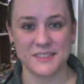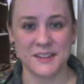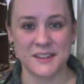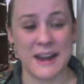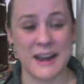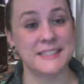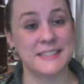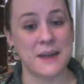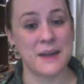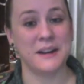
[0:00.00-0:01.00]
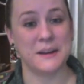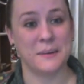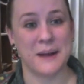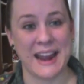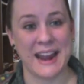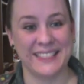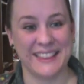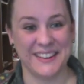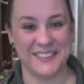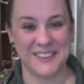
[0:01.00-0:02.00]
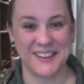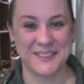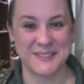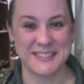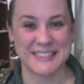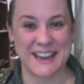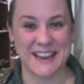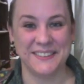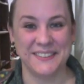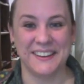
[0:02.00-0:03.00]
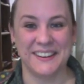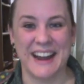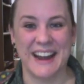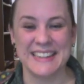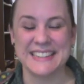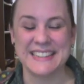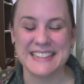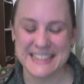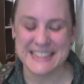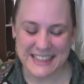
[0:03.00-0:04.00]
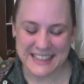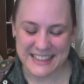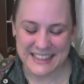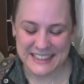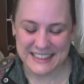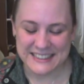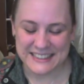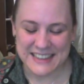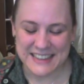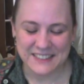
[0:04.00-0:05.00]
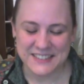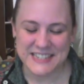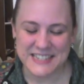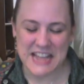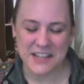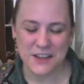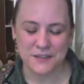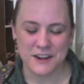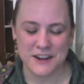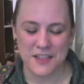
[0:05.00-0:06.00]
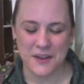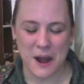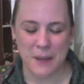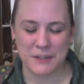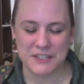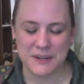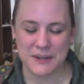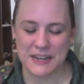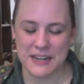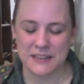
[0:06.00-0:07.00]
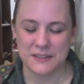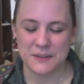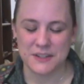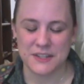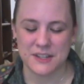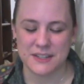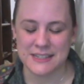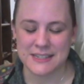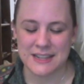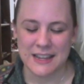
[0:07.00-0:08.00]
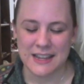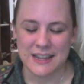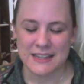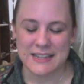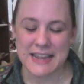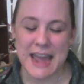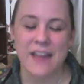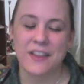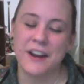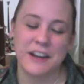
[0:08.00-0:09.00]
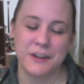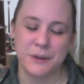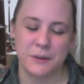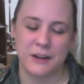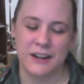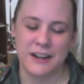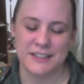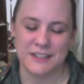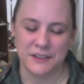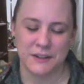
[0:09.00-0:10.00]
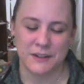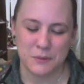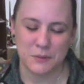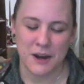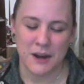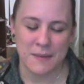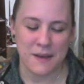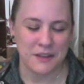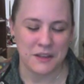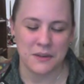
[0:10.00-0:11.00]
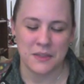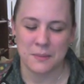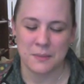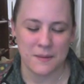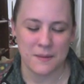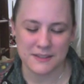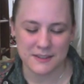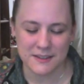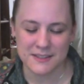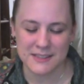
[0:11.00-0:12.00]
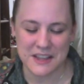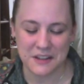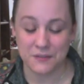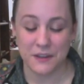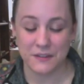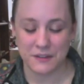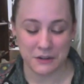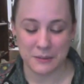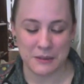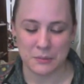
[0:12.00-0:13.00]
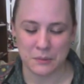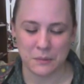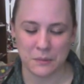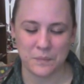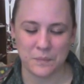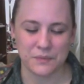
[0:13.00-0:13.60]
All right, so now we're going to pray and then I'm going to close this out. All right. God, we just thank you for another opportunity, Lord, to just to gather in your word and to learn more about you and the promises that you've given your people.